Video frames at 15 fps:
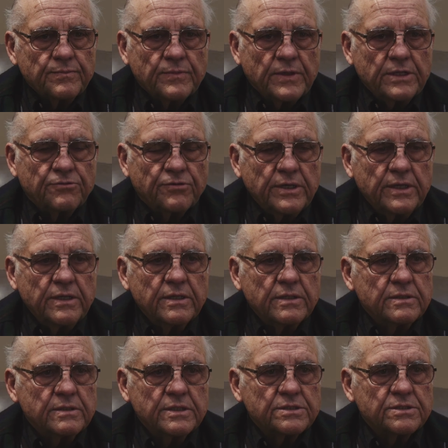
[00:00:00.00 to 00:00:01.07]
they treat
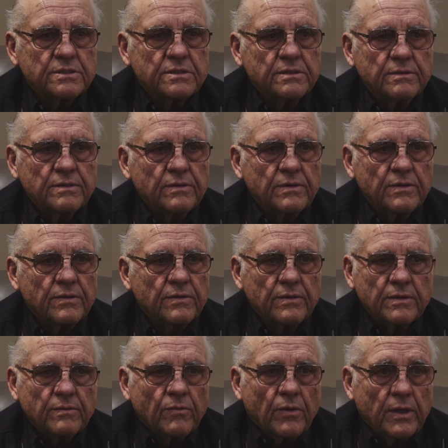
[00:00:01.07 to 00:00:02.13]
you just,
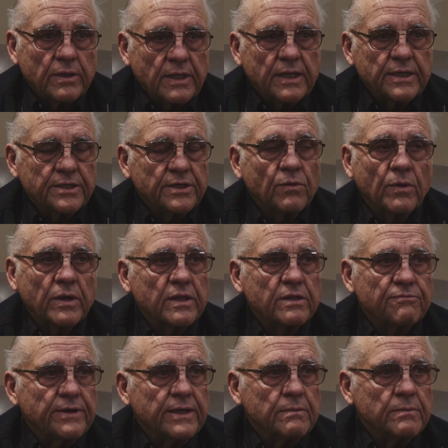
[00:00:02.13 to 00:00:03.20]
well, like you're one of
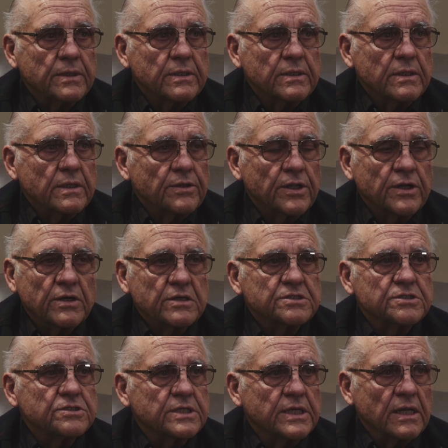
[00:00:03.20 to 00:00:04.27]
the family. The
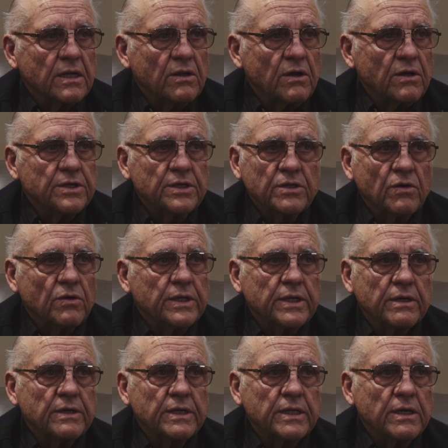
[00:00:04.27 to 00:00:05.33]
nurses get along, you don't
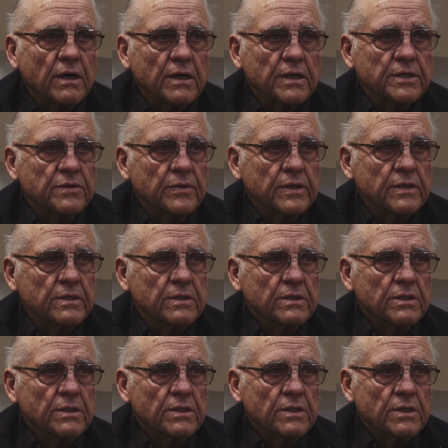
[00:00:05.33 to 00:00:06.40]
hear any arguing,
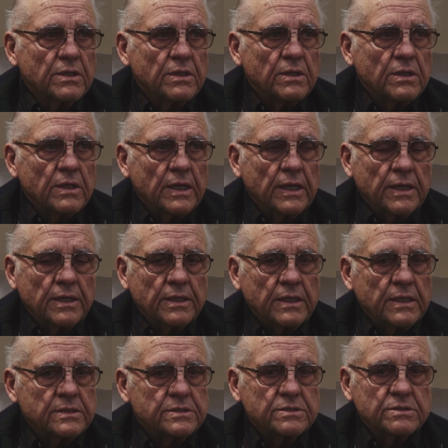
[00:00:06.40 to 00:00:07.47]
and
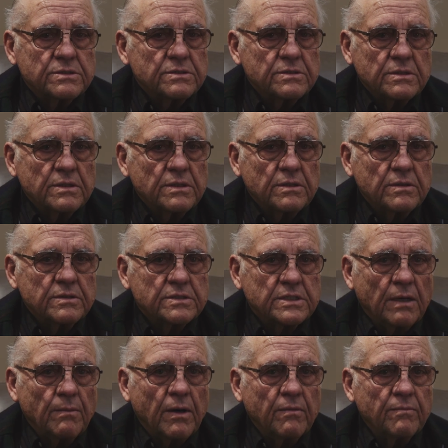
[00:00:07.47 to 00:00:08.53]
it's, some